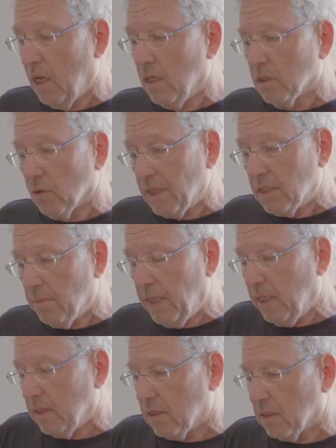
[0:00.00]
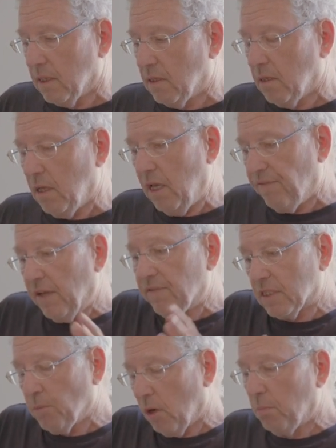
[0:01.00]
So this means that if I have a
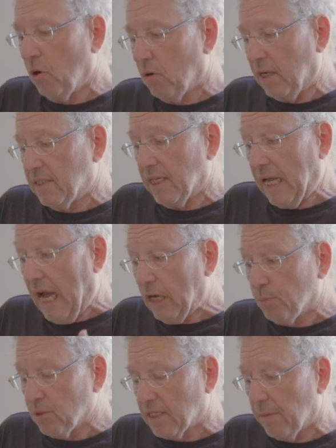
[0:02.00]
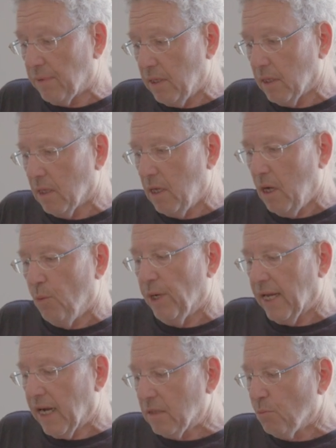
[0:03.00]
small blocklace and I output something, when
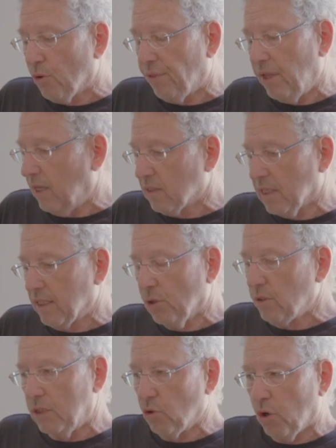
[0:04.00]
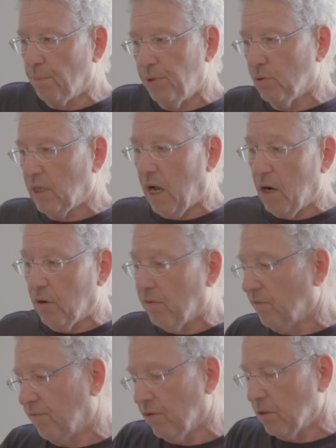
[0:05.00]
I get more things, I don't need to compute
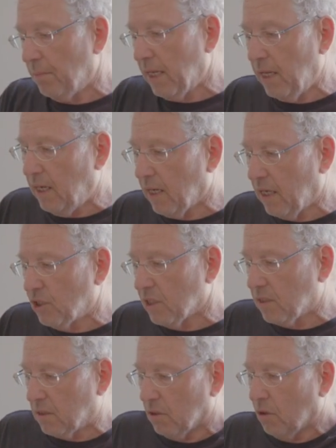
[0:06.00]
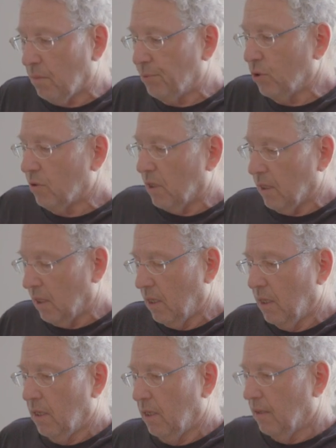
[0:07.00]
tau from the beginning. I just compute the,
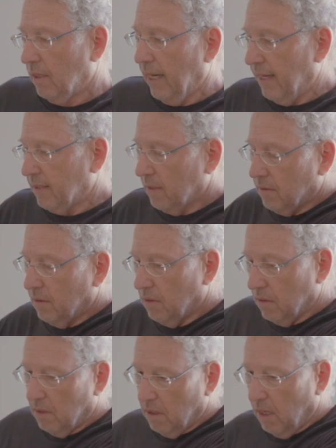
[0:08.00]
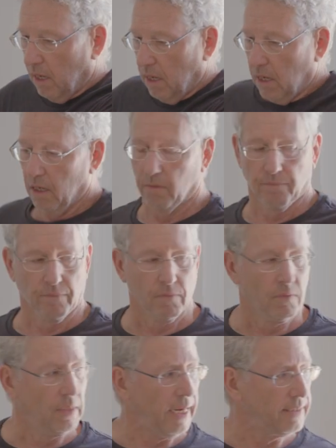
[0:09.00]
the added, uh,
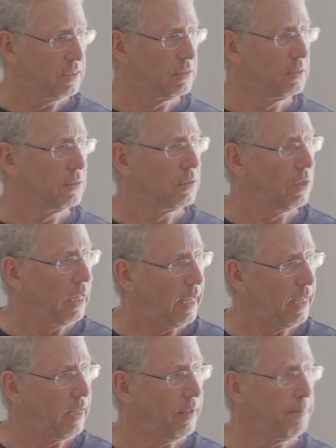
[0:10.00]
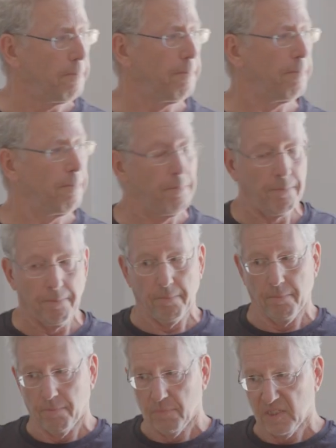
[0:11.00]
the added uh,
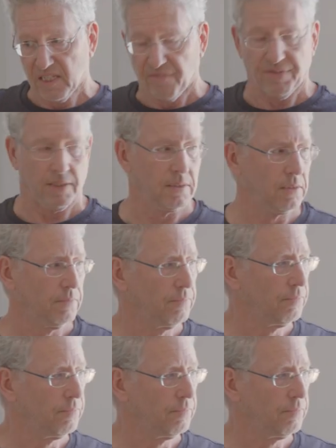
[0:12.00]
suffix,